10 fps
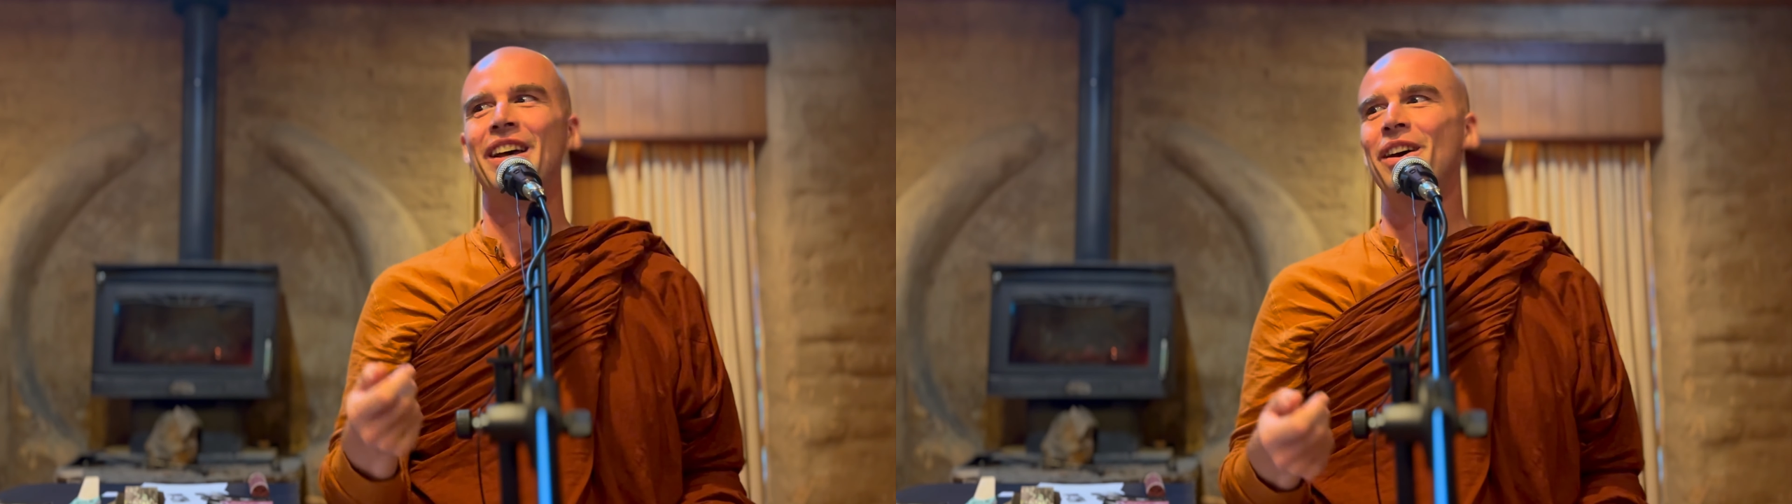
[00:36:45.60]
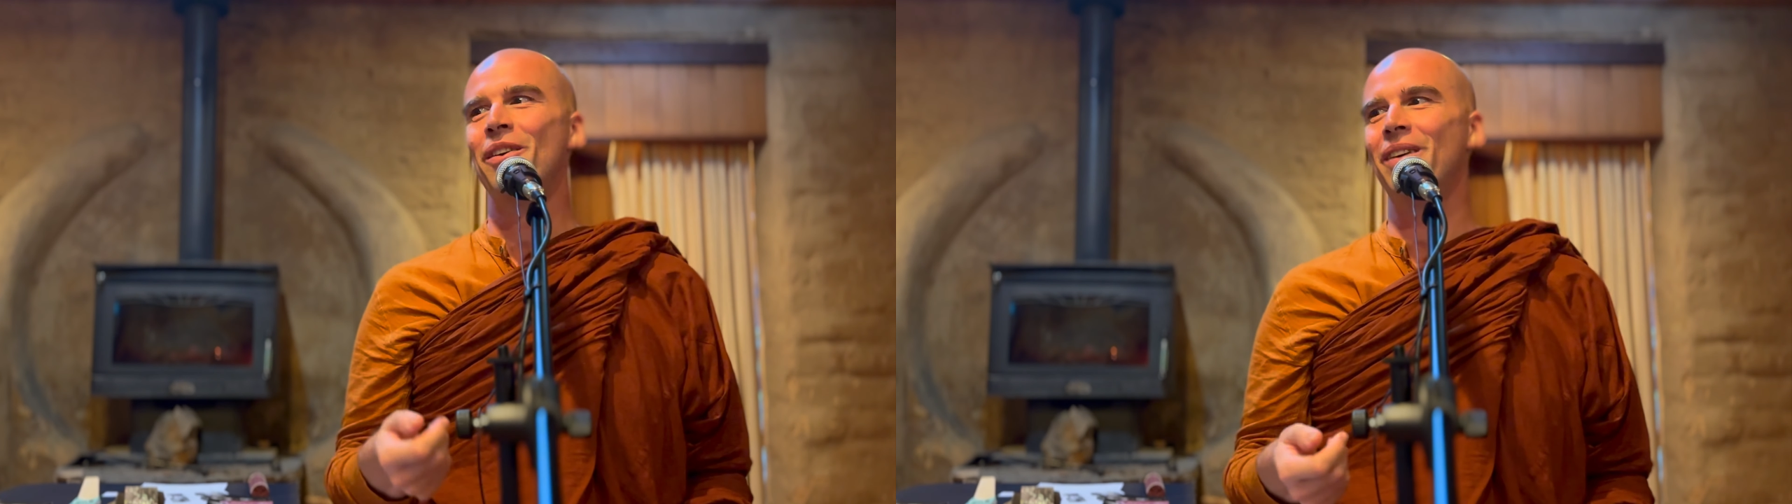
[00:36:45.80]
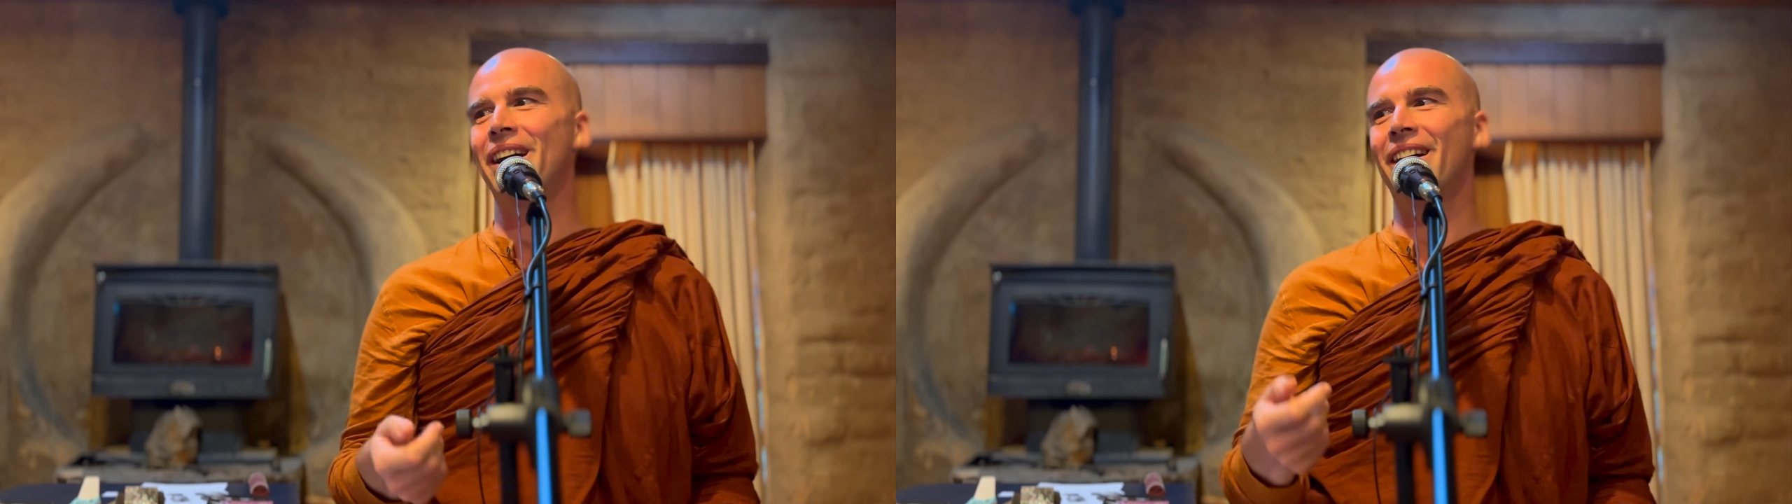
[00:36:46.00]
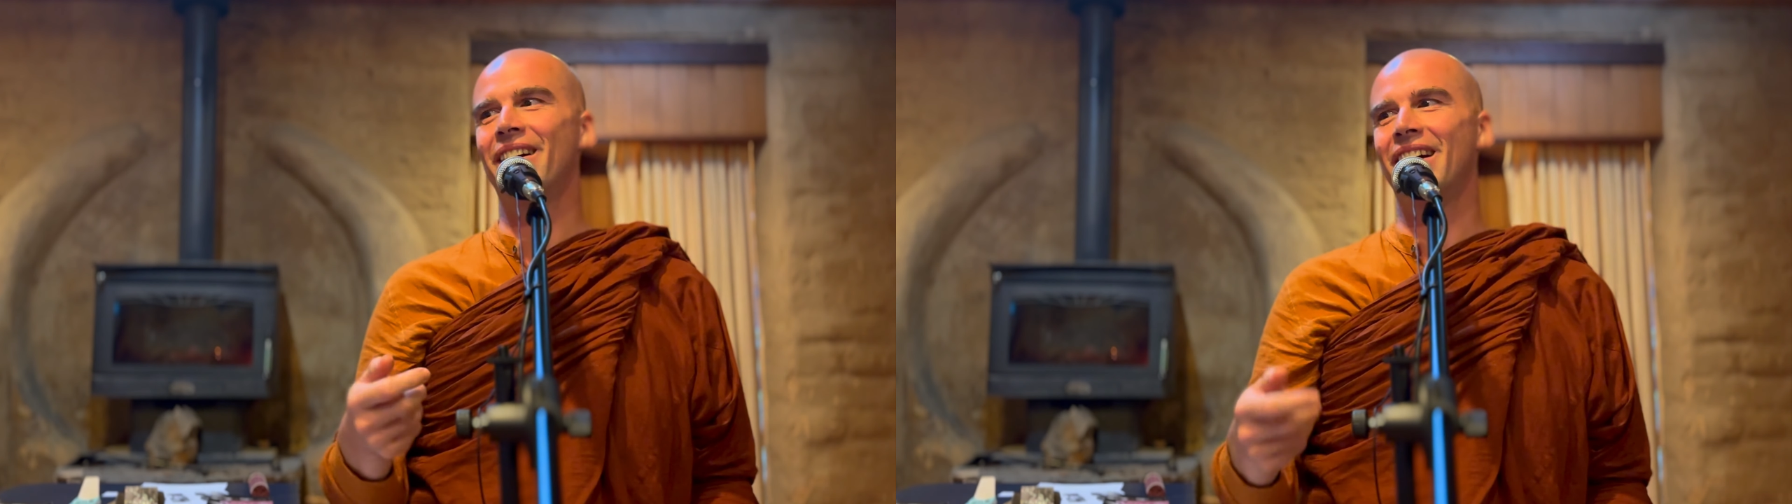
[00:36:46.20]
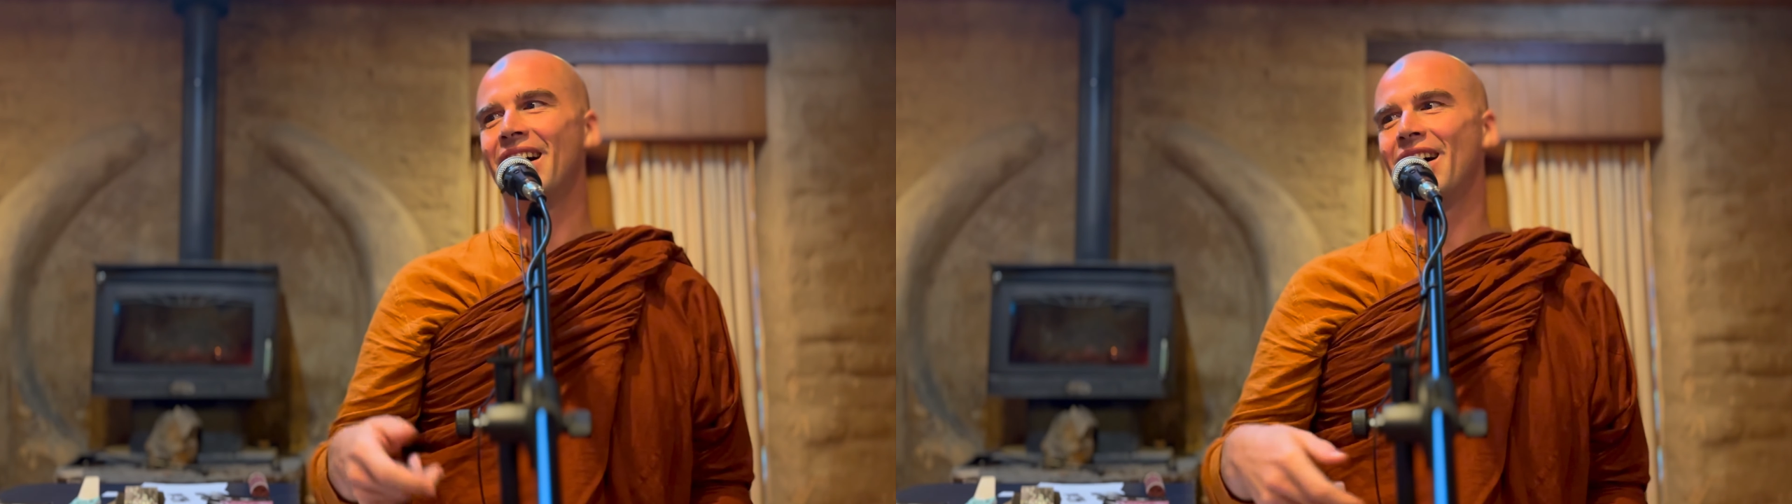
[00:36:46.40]

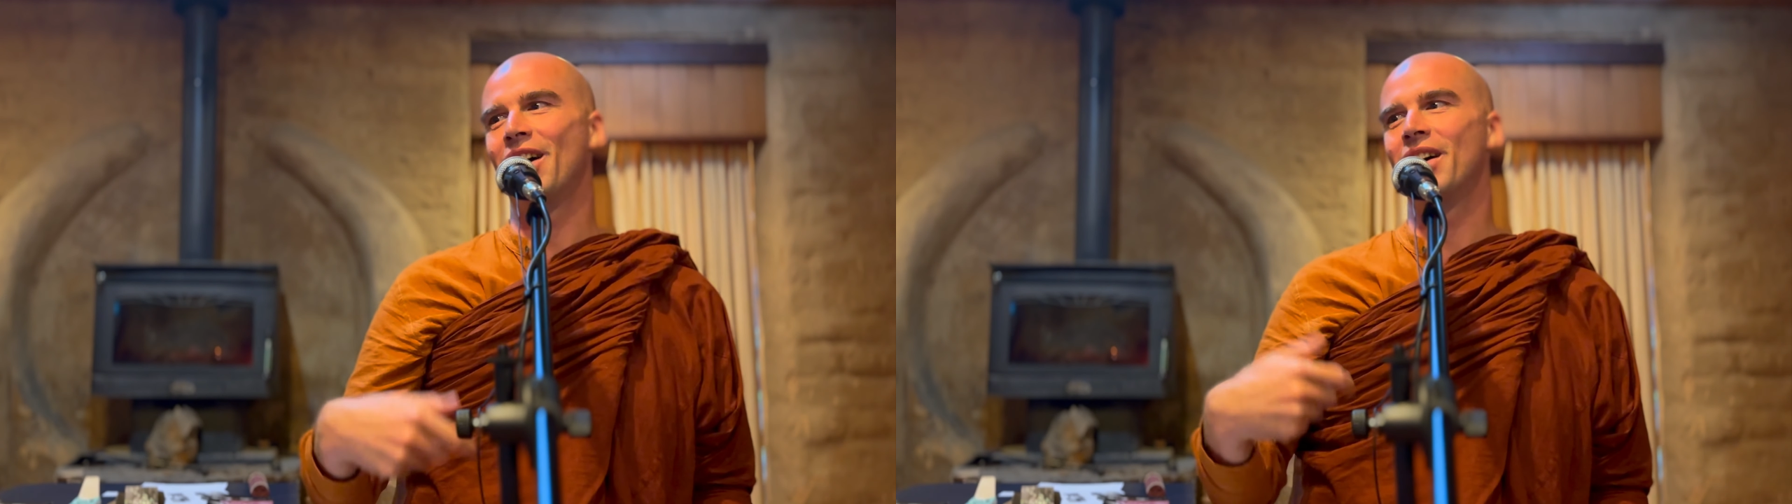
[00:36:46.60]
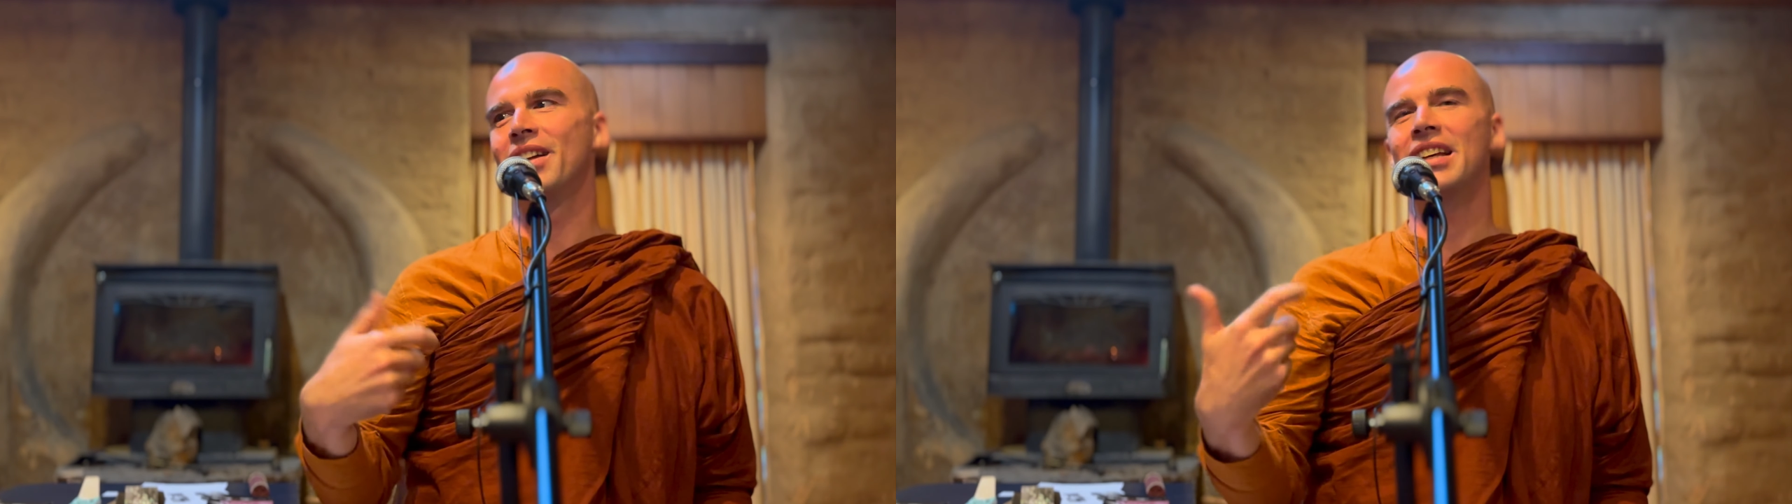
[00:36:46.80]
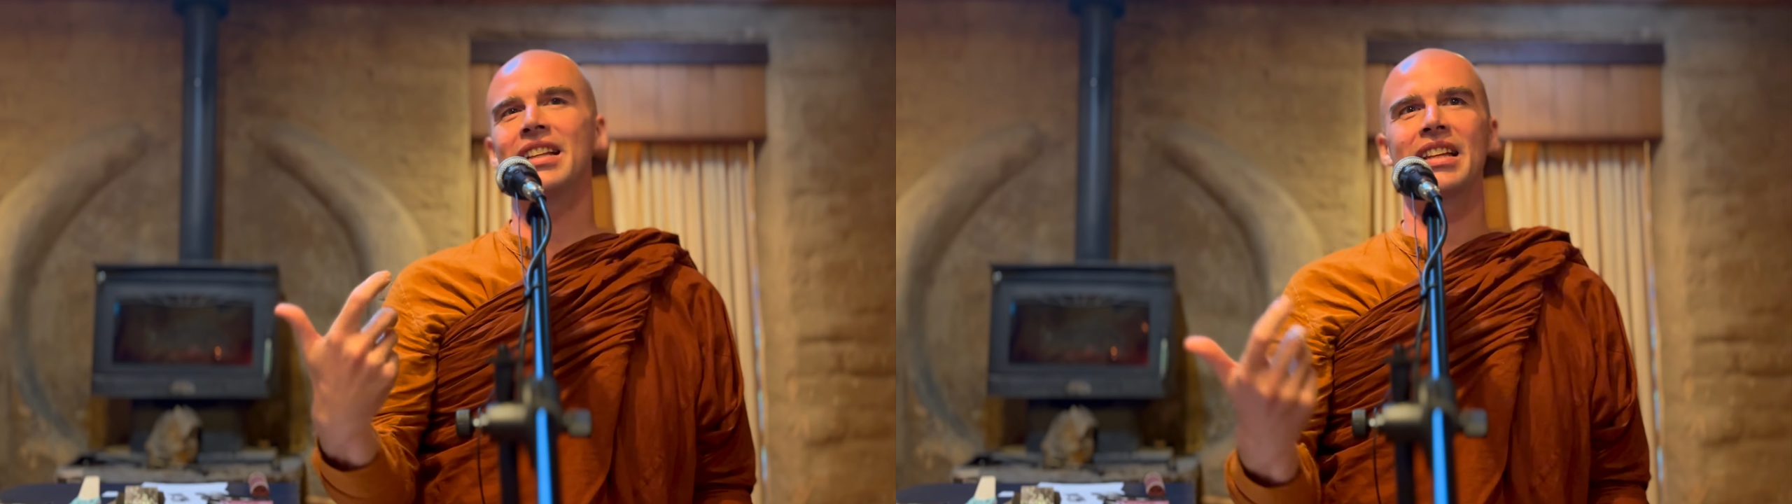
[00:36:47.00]
where uh, it,